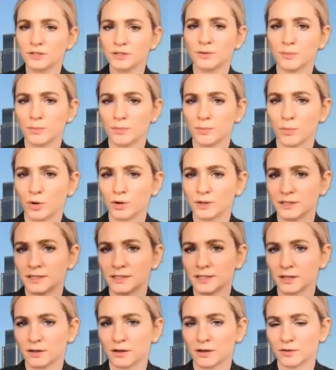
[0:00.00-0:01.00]
some more
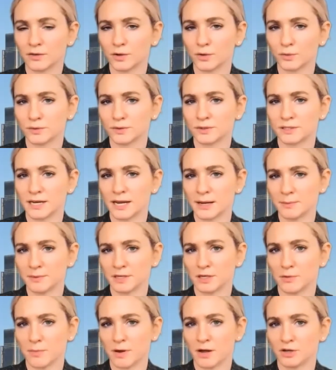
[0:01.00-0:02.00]
detail on those names
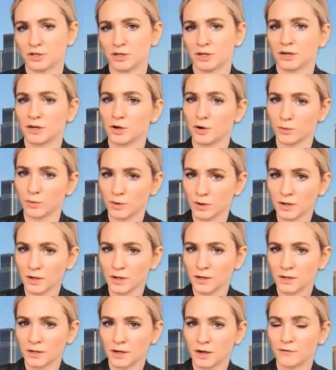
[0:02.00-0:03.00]
that you mentioned? I know
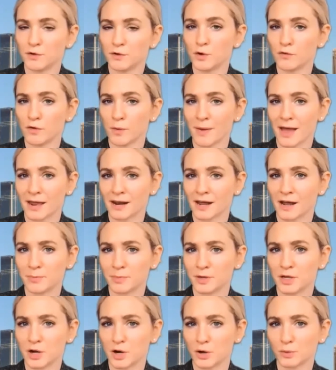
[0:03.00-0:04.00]
a few of them had
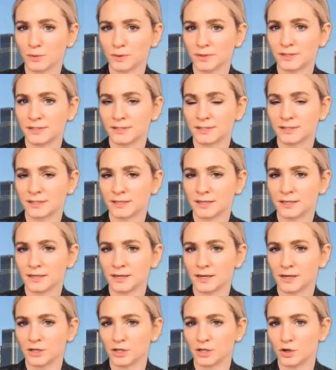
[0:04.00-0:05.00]
IPOs
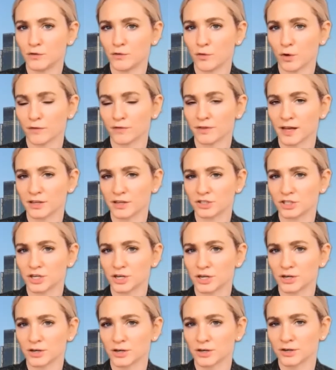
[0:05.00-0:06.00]
in Q4 of last
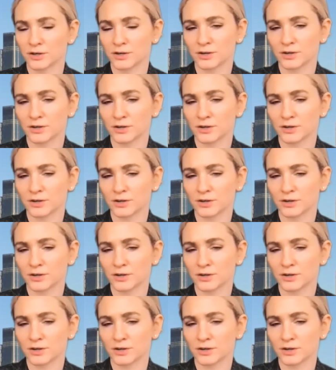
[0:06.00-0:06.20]
year.